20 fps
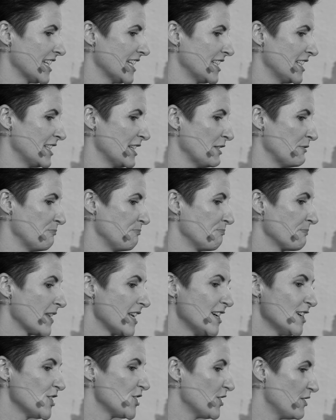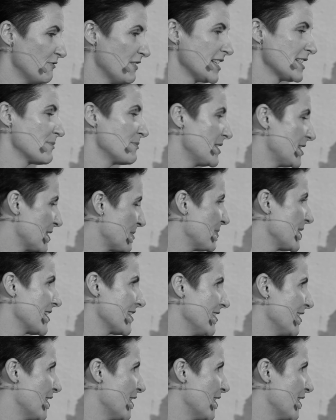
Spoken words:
And she invites me to speak at a